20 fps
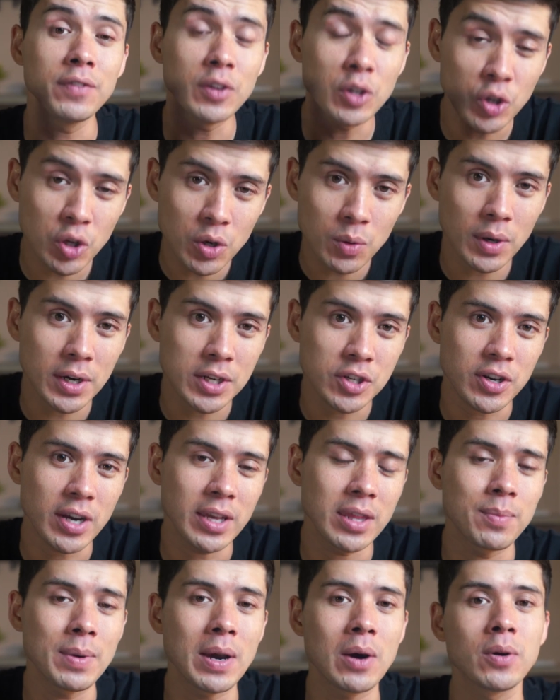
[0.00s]
if you do want to
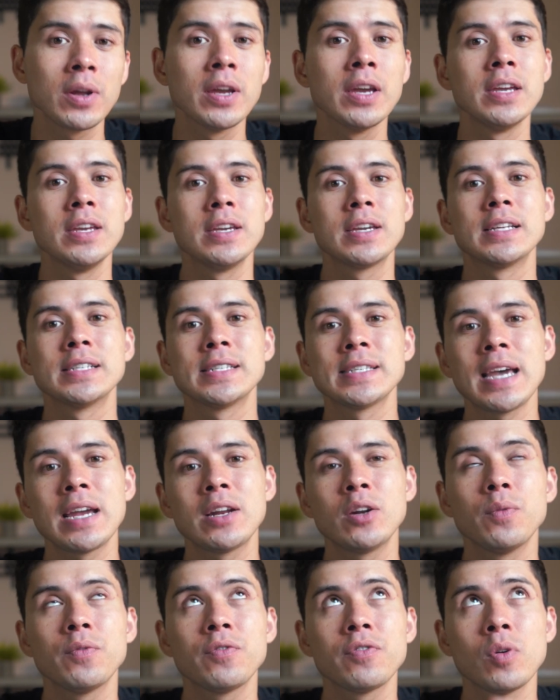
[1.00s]
try them out, you can
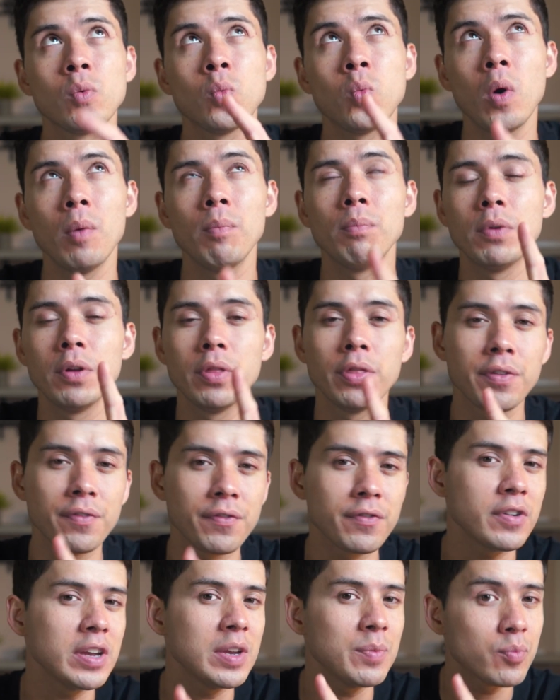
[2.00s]
sign up for a 1-month
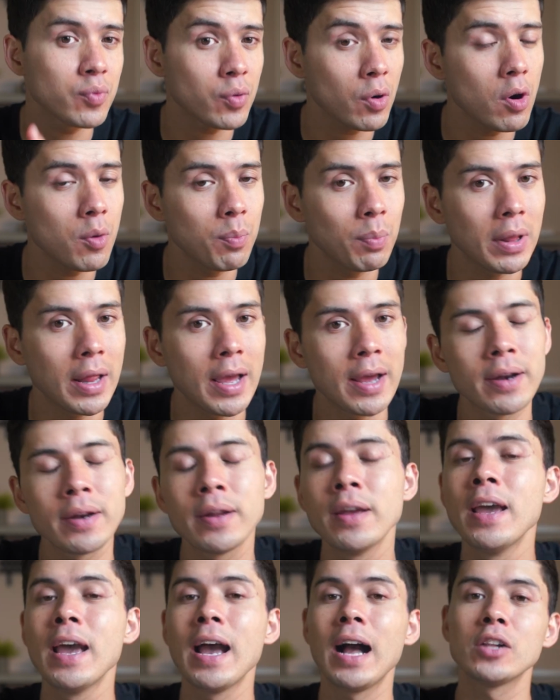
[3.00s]
free pro
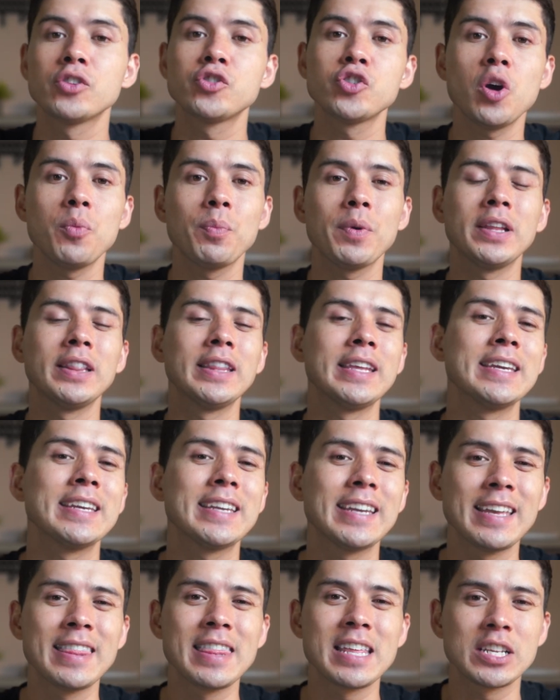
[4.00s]
plan. I'll drop a
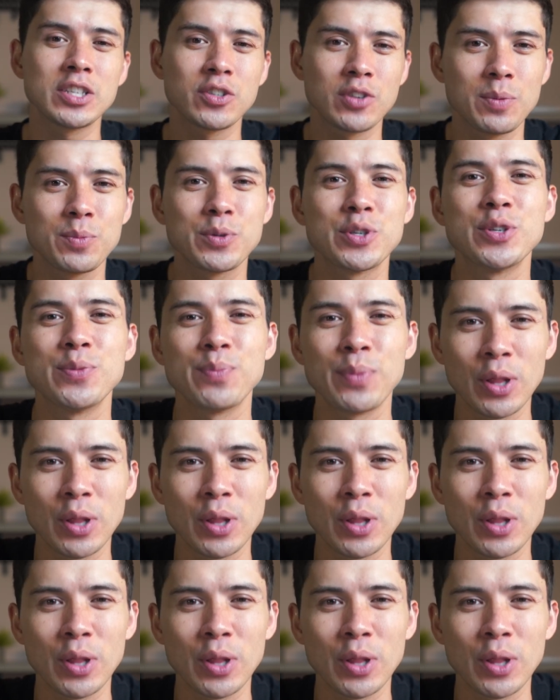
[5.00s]
link in the description